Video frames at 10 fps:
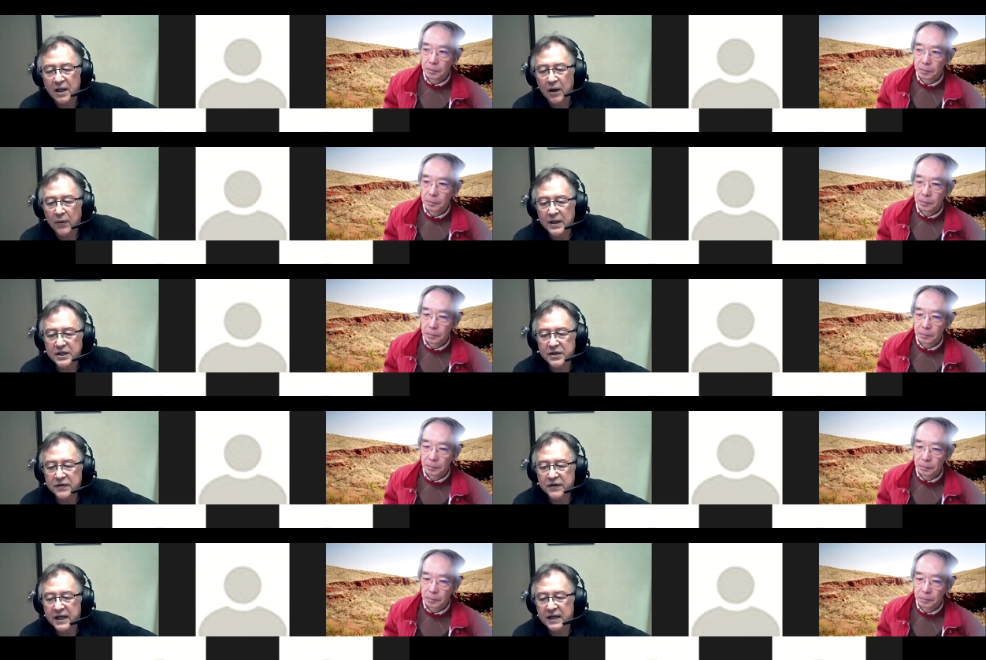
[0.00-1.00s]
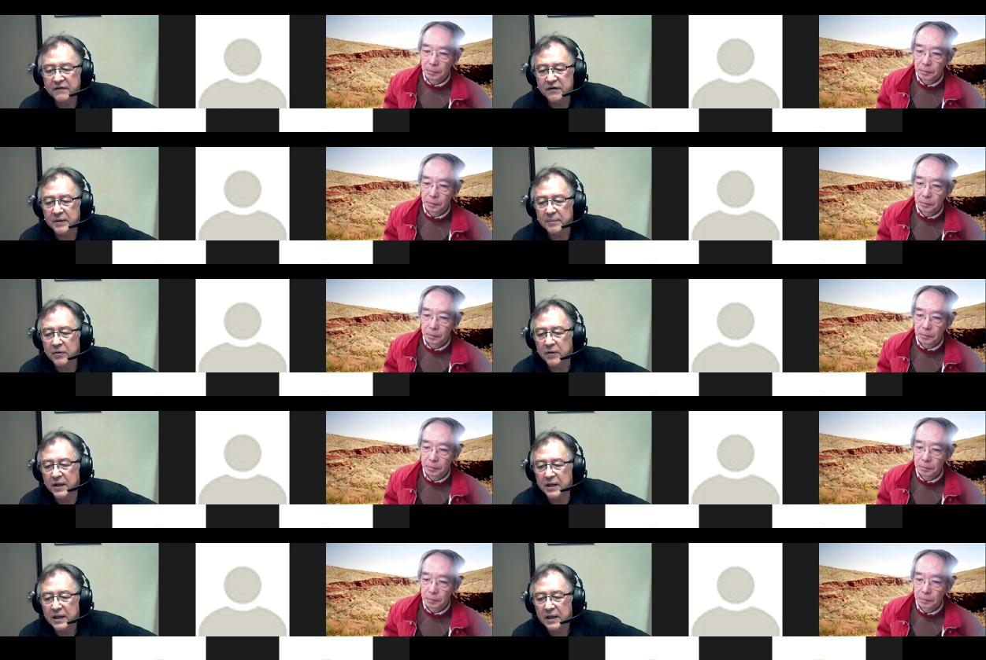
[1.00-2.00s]
Speaker 1: What do you think of the report,
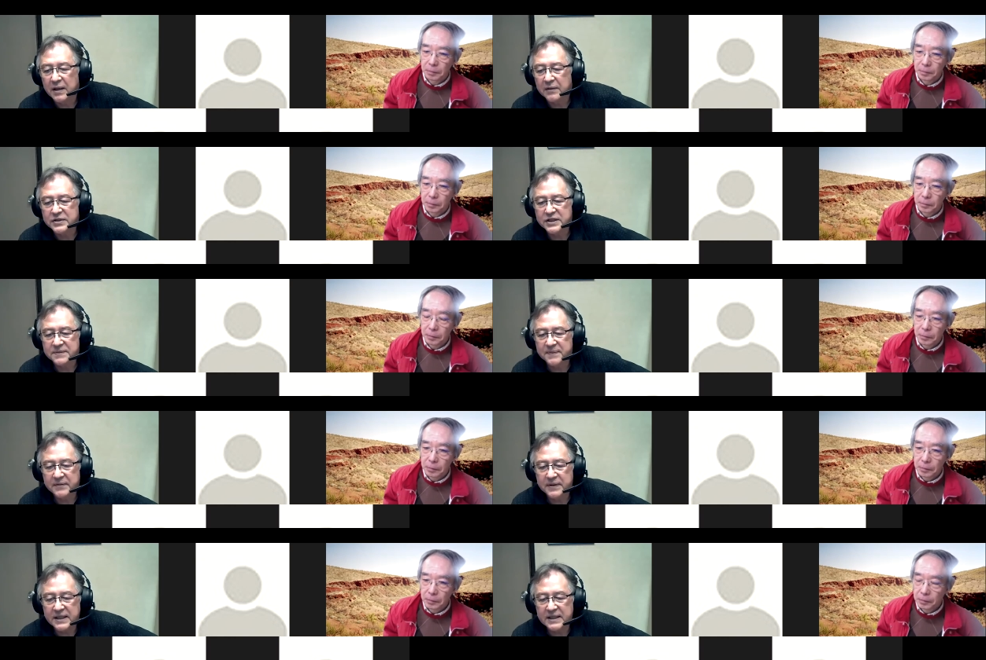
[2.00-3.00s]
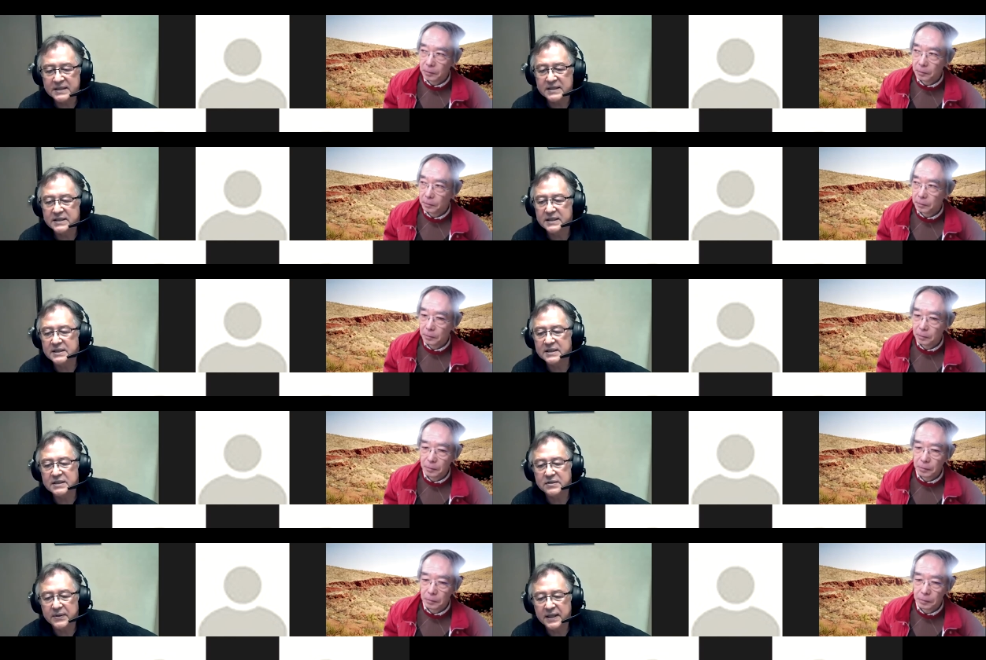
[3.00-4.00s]
which has been released since
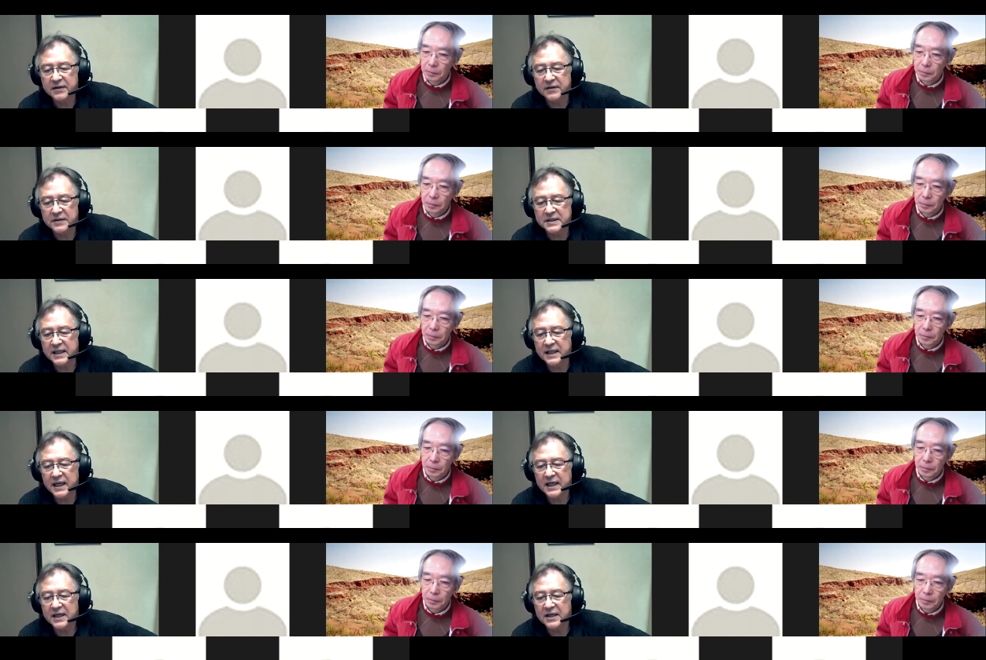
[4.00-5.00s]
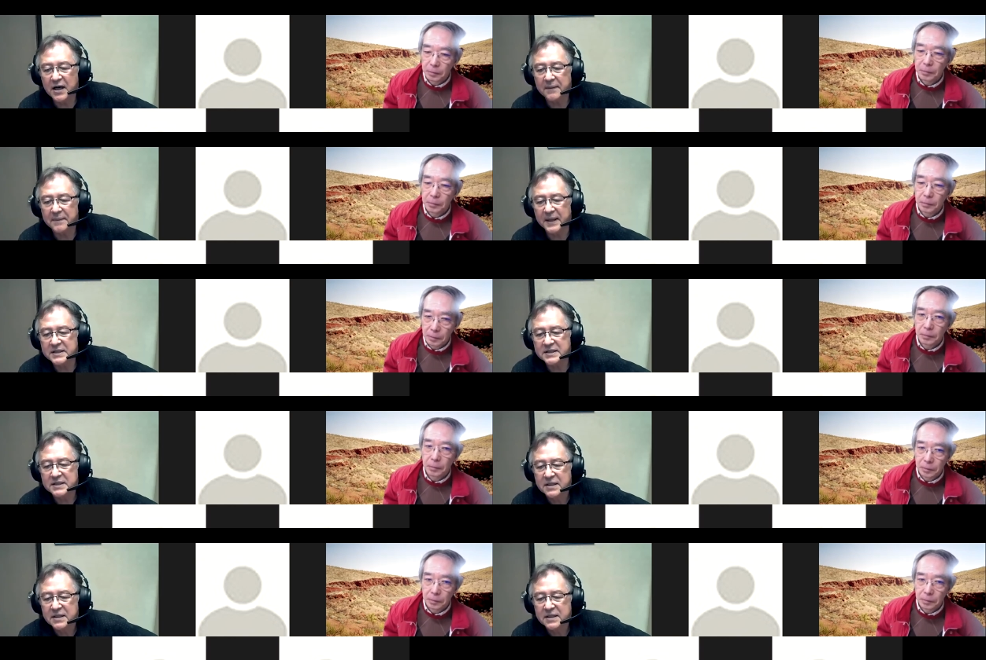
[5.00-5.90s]
2013? Any comments